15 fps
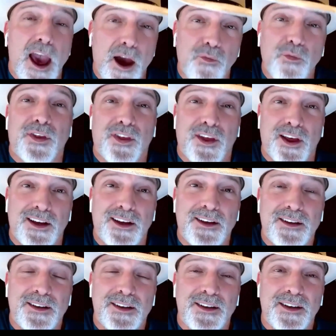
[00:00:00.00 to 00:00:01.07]

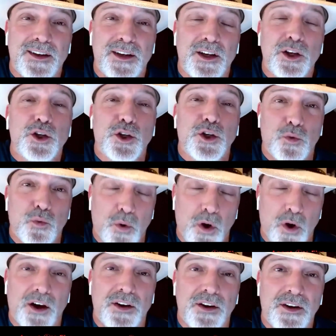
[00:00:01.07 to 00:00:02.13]
everything should
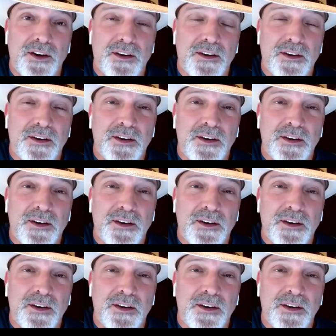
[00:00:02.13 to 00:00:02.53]
run